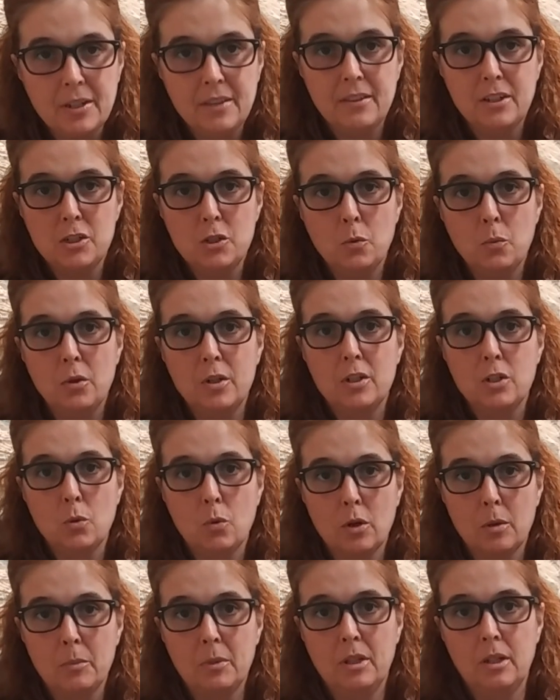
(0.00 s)
than you would
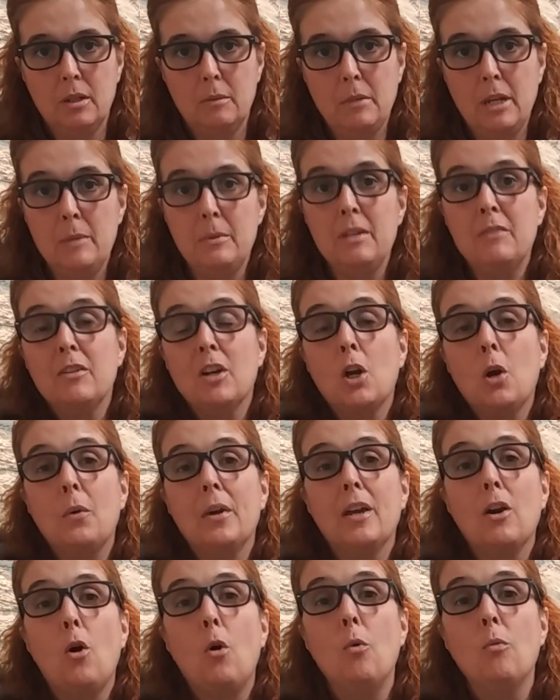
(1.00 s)
normally, maybe even
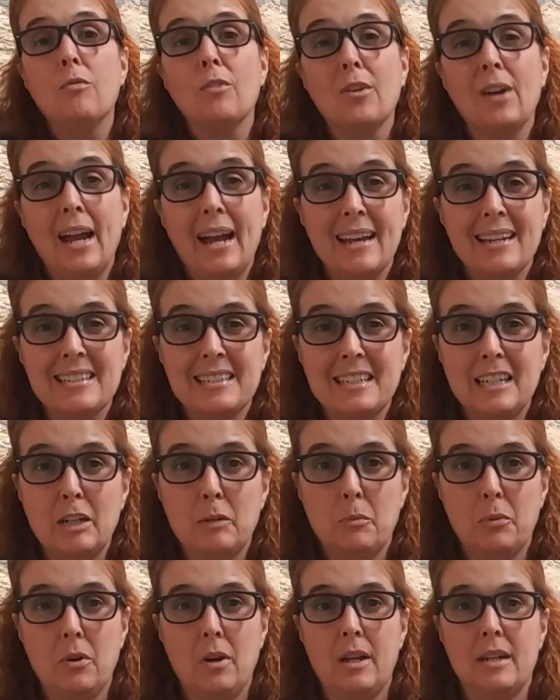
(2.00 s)
going over asking
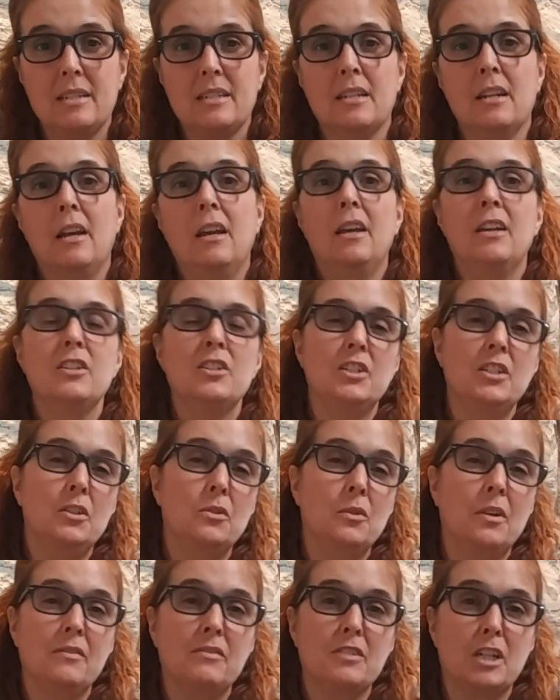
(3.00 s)
price, so you
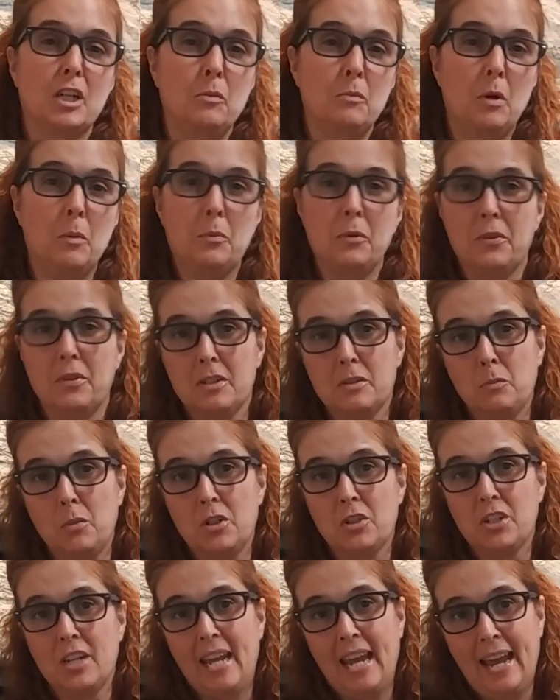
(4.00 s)
don't have to come up with as
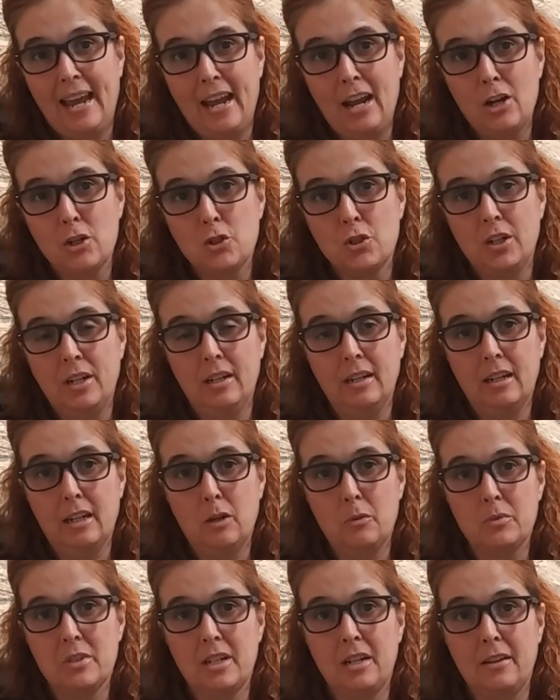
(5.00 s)
much cash and it
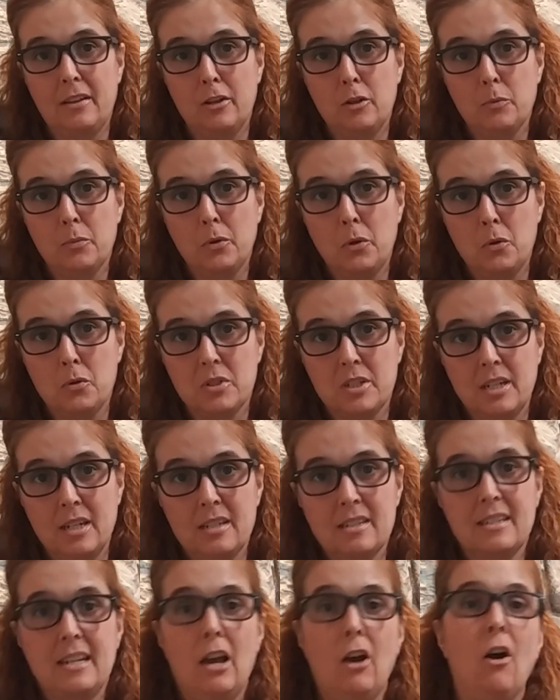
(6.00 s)
comes out of their
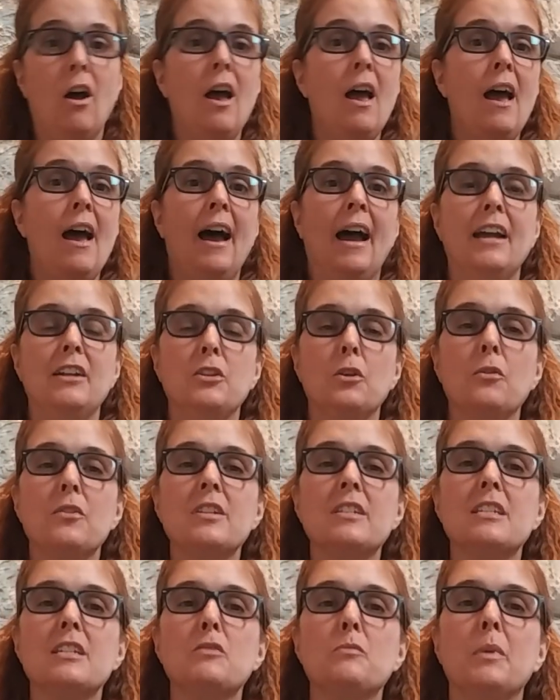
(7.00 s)
proceeds. Now, I know
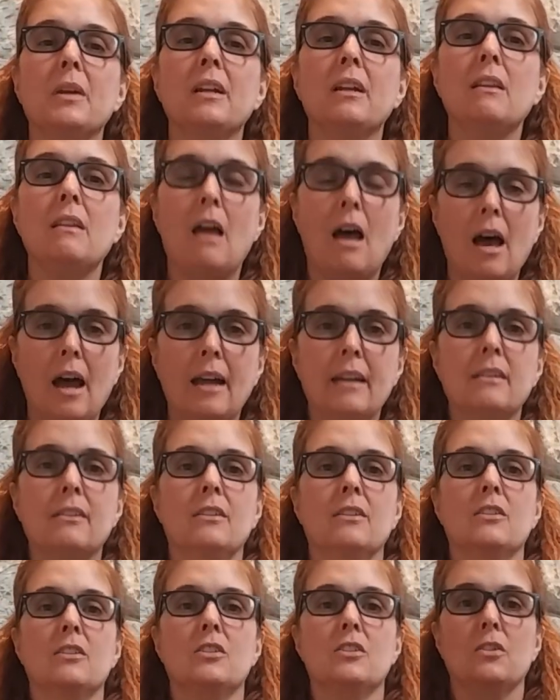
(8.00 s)
this has been a lot,
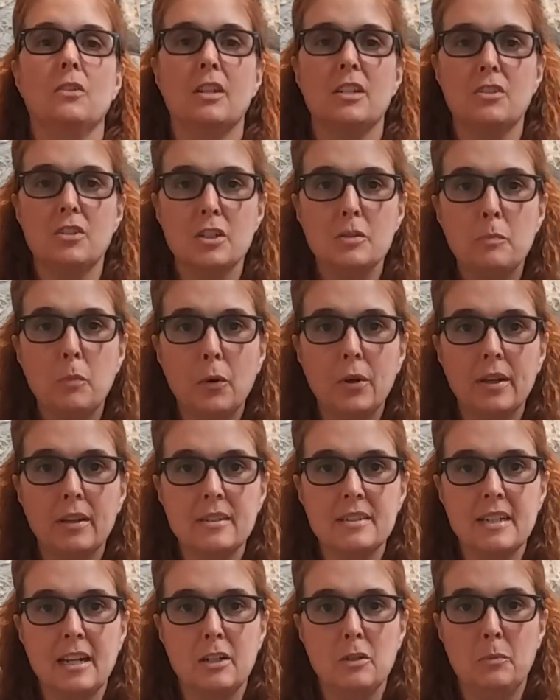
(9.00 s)
so let's just boil
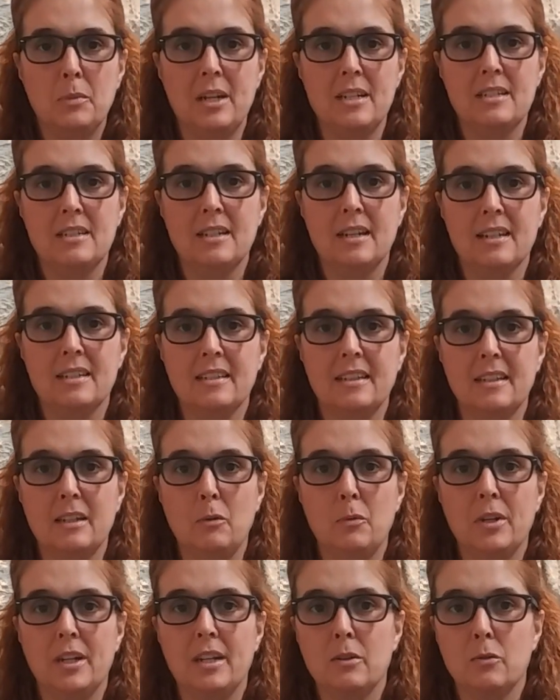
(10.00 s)
it down to basics and then
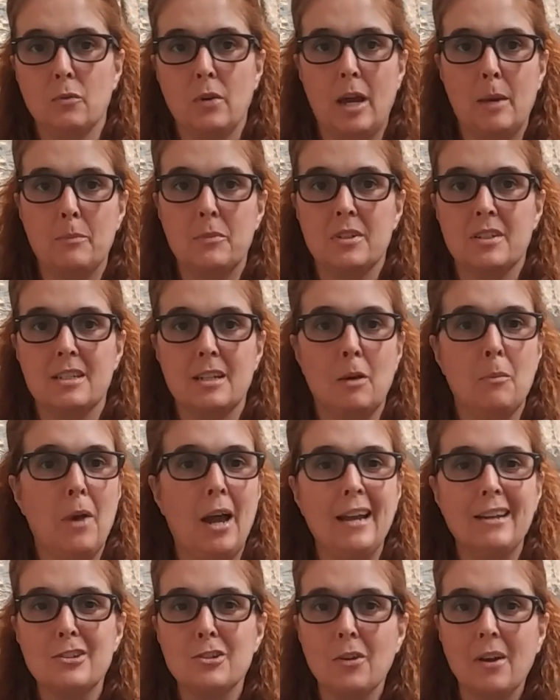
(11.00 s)
we can wrap this up.
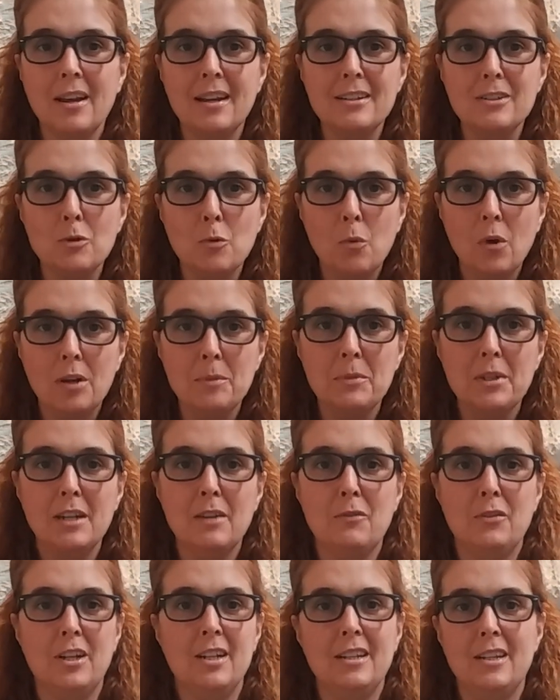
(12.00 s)
I try and do
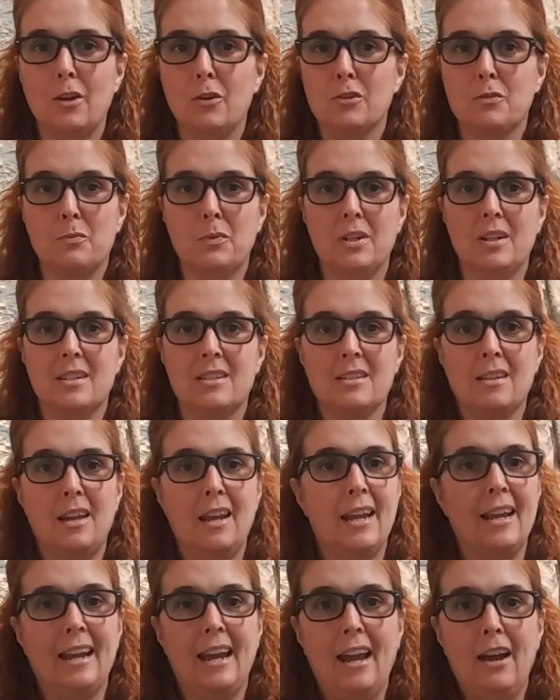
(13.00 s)
1-minute videos, but it's
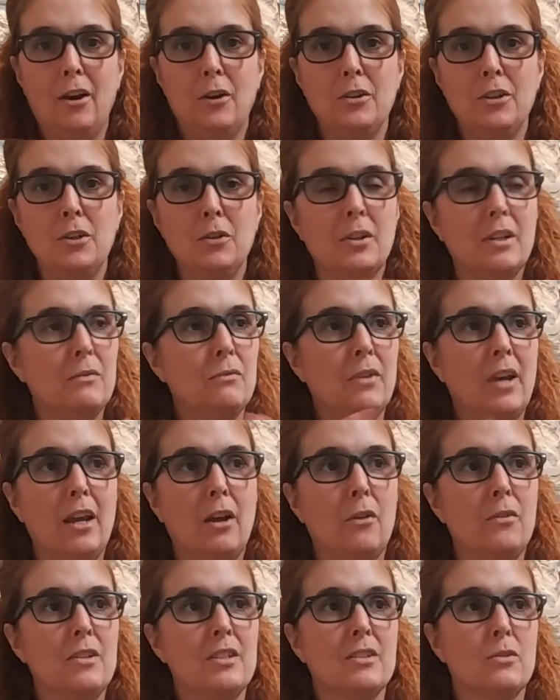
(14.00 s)
like, how do you convey
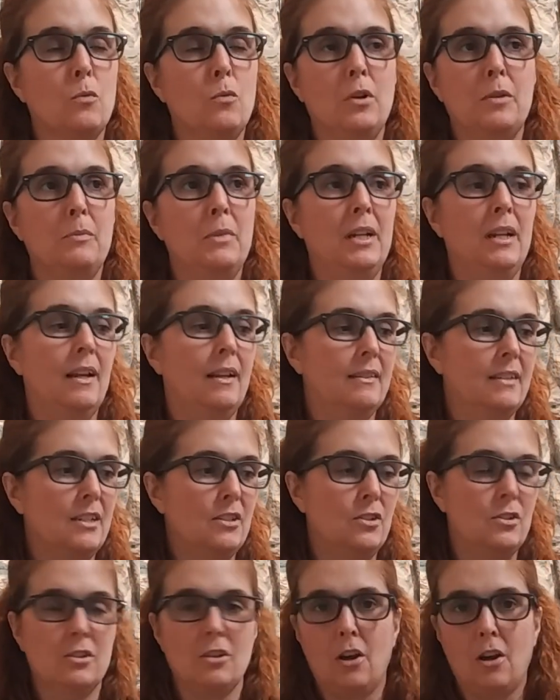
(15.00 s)
all this in 1 minute
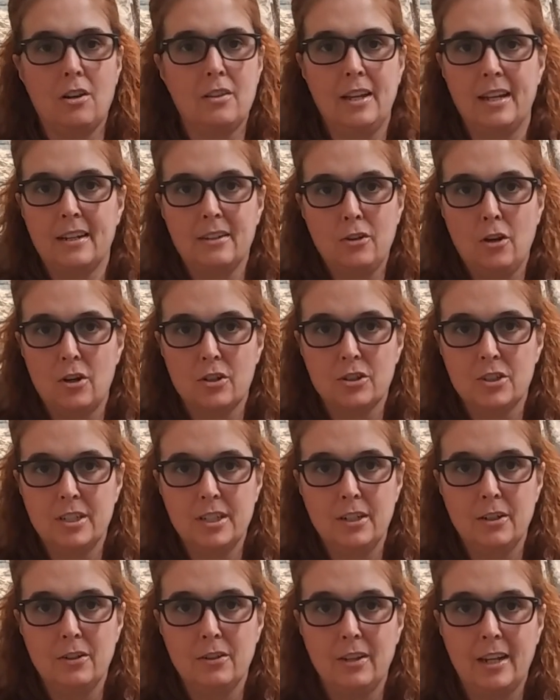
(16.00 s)
unless you talk like an
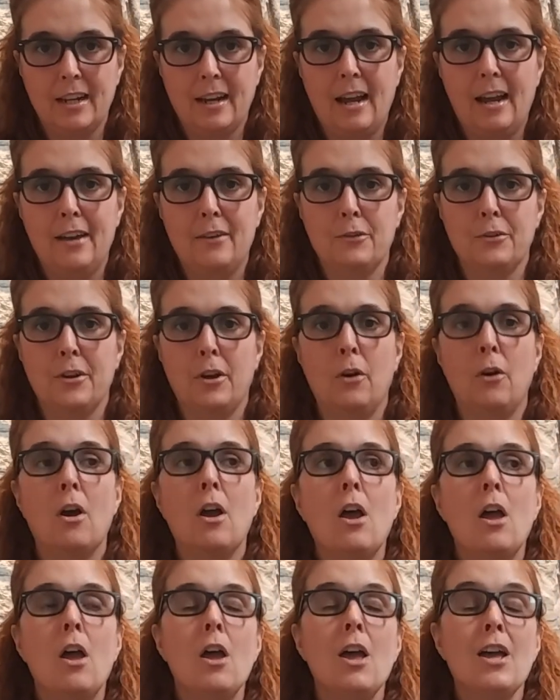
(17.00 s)
auctioneer? Like, I don't know.
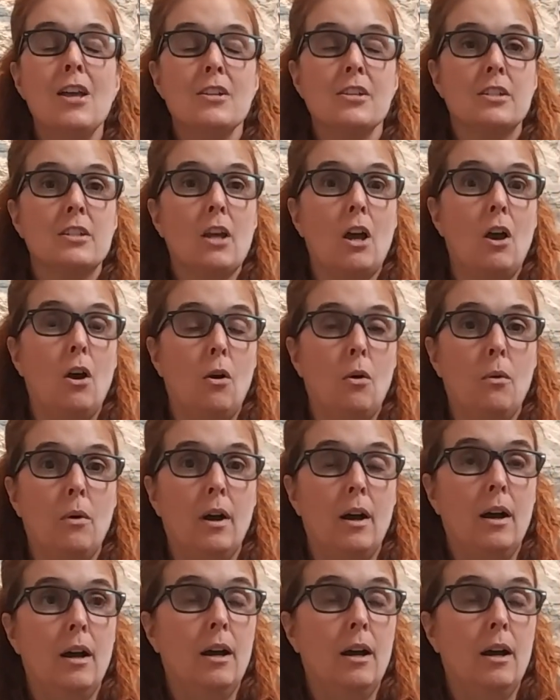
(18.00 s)
So